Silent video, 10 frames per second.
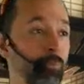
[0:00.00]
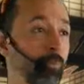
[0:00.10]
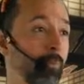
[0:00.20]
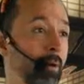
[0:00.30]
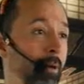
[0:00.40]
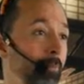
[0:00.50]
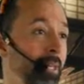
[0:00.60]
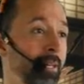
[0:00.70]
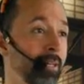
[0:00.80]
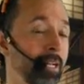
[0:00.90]
Well,
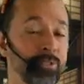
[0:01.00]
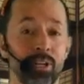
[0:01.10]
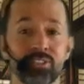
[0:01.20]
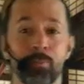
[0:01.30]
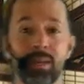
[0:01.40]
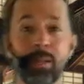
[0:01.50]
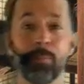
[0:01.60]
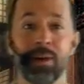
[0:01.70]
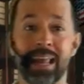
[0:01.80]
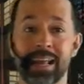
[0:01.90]
it took us a minute,
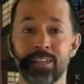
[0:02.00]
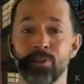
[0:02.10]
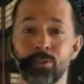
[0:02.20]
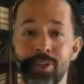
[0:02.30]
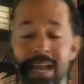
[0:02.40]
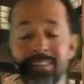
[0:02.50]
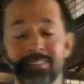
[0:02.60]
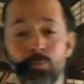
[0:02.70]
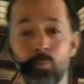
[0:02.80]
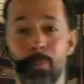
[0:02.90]
but like I told you guys,
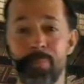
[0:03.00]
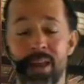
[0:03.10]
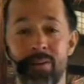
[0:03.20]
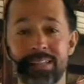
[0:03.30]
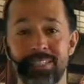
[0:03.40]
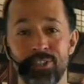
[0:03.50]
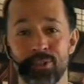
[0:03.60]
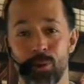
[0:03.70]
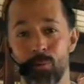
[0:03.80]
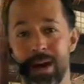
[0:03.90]
we're better at teaching the
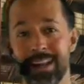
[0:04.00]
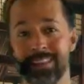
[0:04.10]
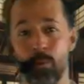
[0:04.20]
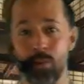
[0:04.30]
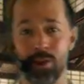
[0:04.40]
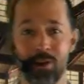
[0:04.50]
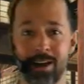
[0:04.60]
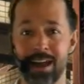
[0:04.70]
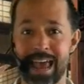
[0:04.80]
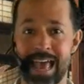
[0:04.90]
karate than we
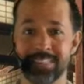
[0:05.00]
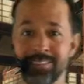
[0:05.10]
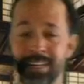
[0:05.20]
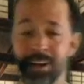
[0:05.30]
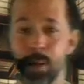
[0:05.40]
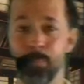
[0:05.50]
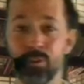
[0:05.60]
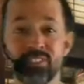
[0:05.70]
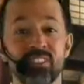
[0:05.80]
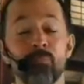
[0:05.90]
are at setting up all this
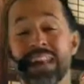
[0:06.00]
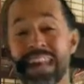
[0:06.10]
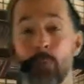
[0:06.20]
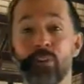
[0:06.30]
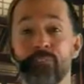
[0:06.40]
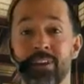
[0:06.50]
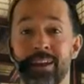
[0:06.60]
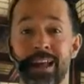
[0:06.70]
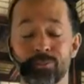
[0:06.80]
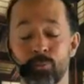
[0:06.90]
stuff. But now we figured it
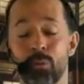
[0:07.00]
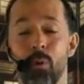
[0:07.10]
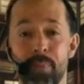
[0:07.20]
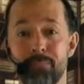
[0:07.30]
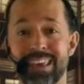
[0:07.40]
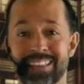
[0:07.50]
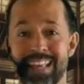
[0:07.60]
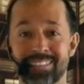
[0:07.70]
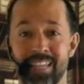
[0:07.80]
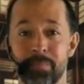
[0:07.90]
out, so we won't be making that
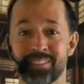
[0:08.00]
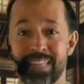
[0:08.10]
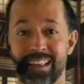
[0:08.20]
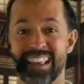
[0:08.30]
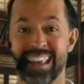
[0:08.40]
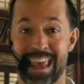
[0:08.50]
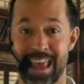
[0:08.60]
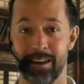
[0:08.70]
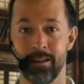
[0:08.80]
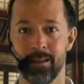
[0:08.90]
same mistake again.
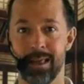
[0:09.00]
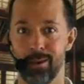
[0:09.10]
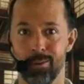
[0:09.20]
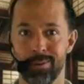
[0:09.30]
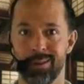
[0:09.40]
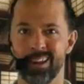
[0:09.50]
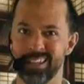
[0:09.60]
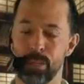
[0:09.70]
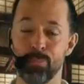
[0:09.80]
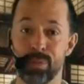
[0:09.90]
I hope not, right?
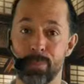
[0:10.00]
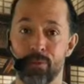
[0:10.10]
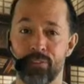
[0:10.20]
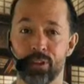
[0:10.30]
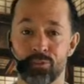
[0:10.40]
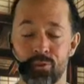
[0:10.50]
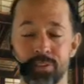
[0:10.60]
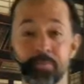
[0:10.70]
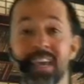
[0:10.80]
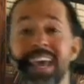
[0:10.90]
Keep our fingers crossed.
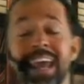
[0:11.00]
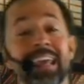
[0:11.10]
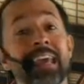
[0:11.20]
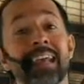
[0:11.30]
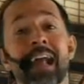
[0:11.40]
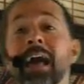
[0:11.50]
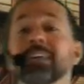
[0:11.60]
Hey, guys,